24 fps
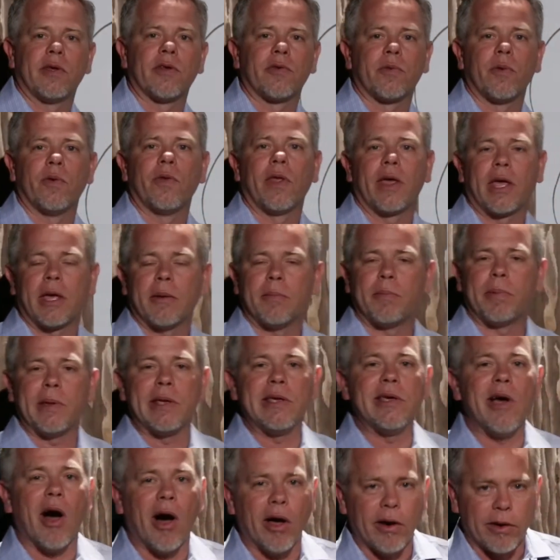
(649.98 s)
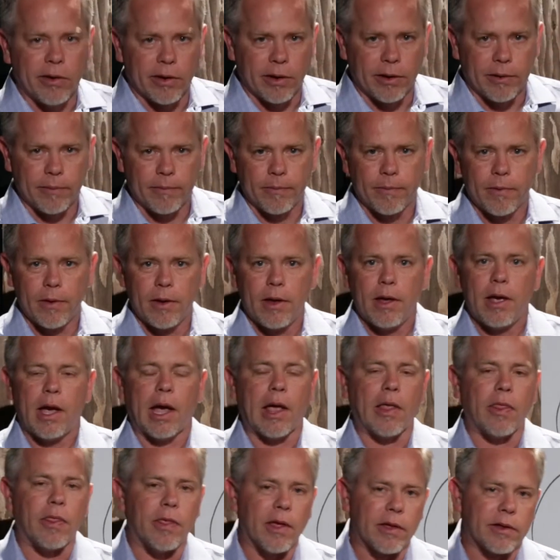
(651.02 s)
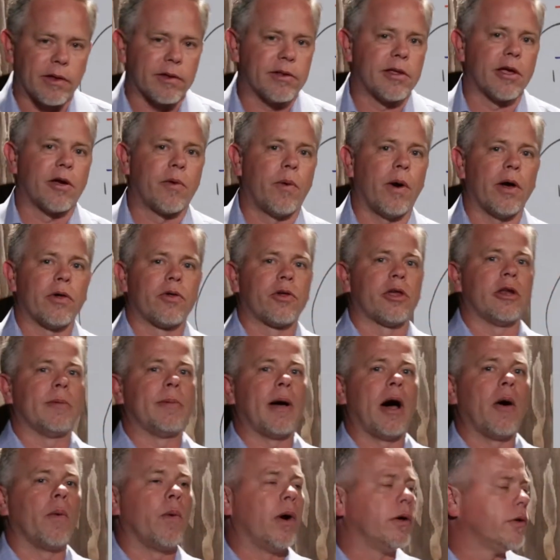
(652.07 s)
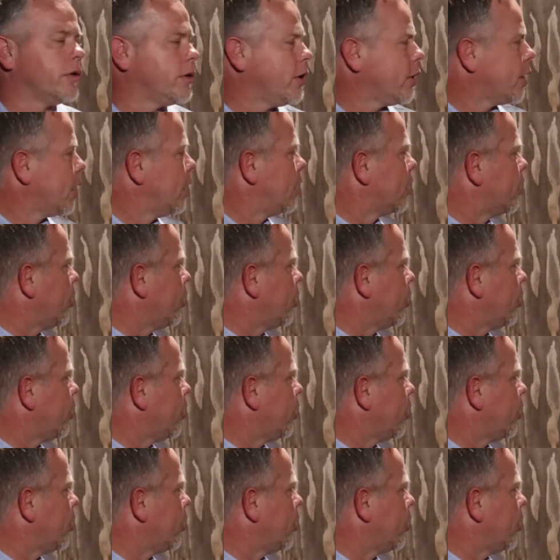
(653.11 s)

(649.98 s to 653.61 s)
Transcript: is, will they get beyond it? And this is the question about whether they're going to